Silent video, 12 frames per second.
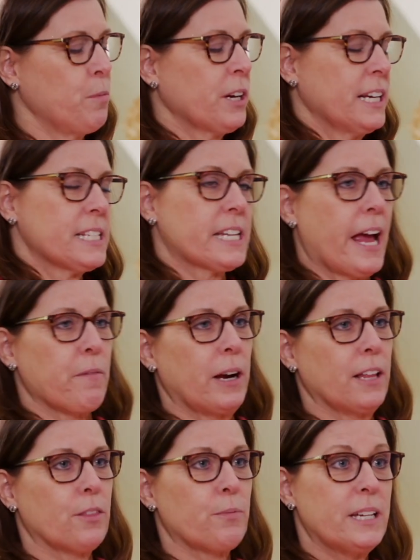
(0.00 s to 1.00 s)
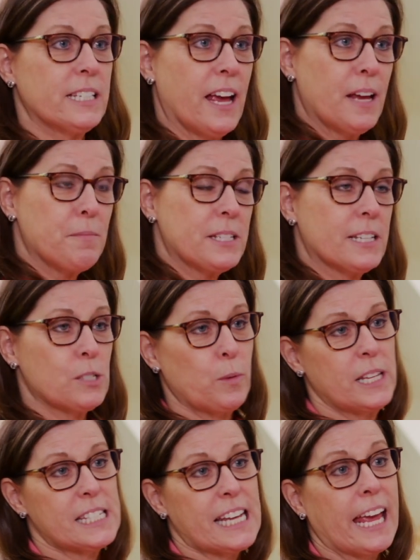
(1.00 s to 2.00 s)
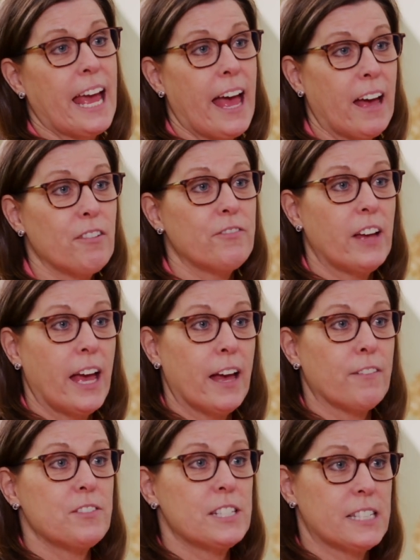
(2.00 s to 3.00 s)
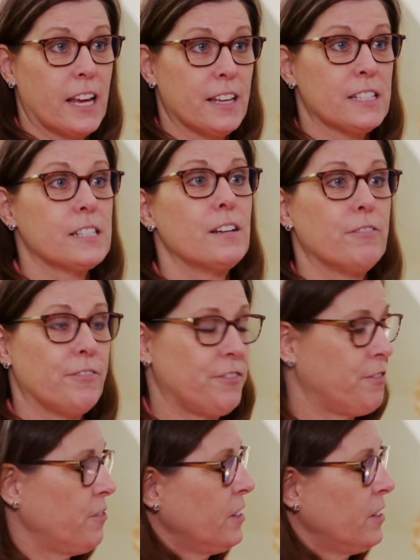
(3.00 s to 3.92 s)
We're going to skywrite it 3 times as we say FF says F.